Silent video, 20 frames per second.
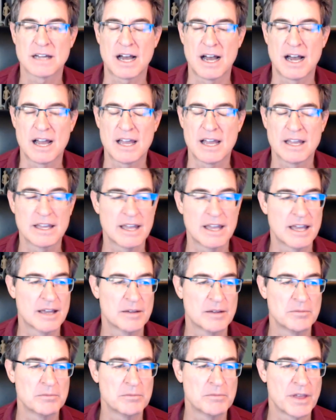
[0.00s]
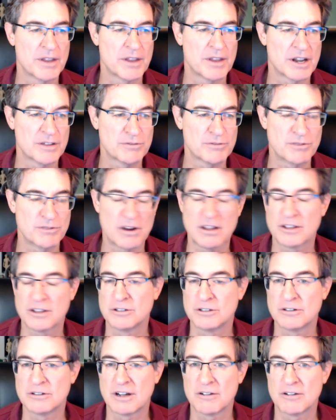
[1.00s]
I am, and then I follow
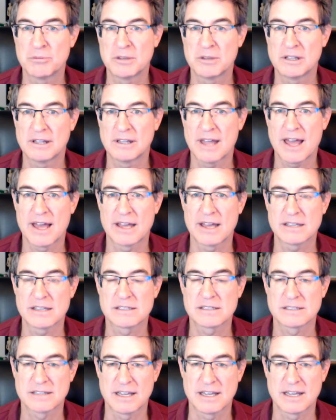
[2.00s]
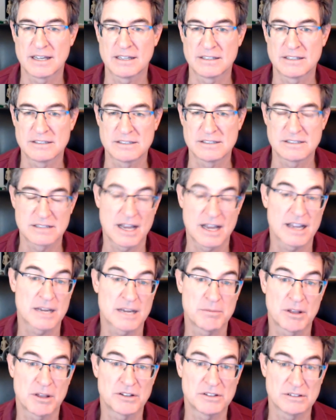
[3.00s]
you. I will be last and talking
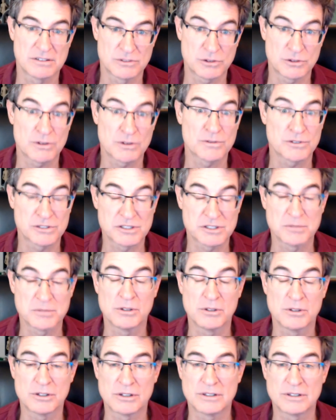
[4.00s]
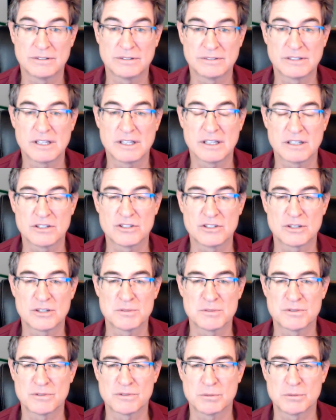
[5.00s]
about sort of a similar thing in
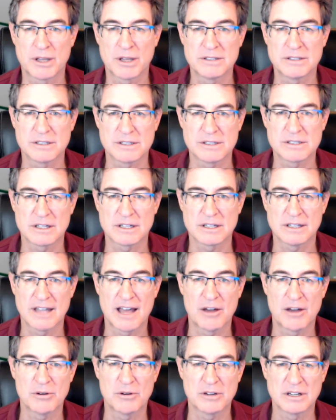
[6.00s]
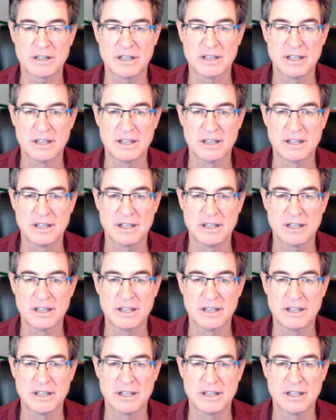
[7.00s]
terms of abundance and allowing